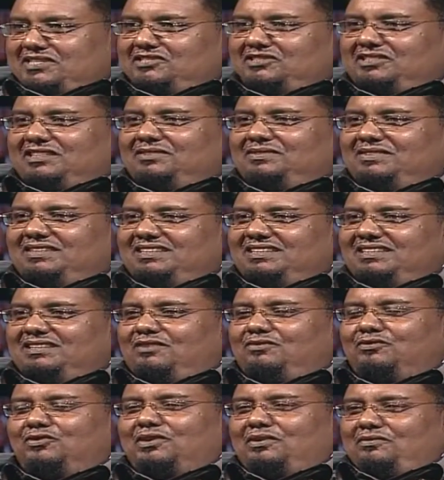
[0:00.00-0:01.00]
Peace TV
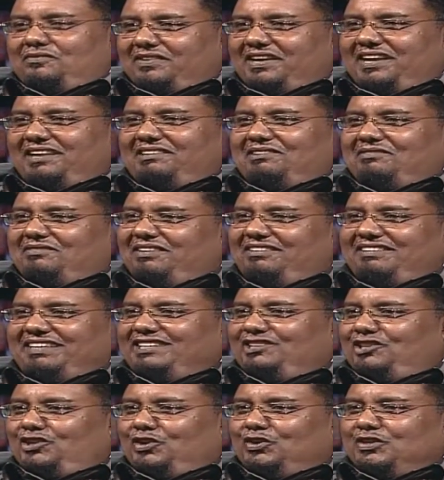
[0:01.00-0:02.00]
for a very,
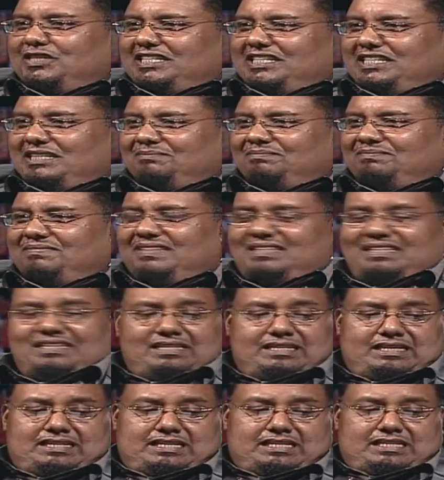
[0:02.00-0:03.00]
very long time.
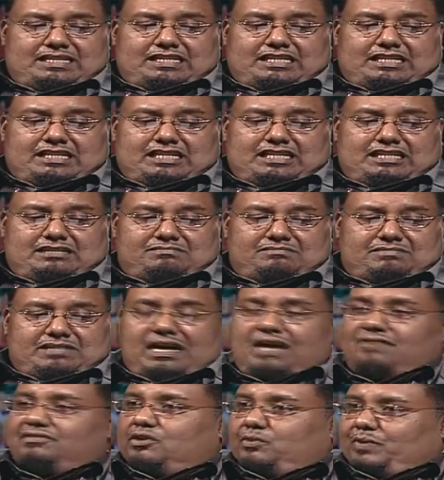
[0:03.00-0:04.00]

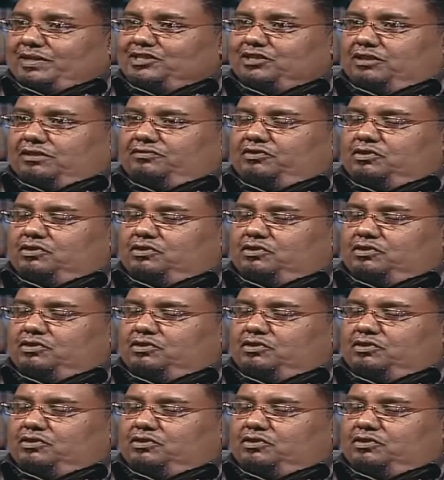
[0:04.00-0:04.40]
I have a question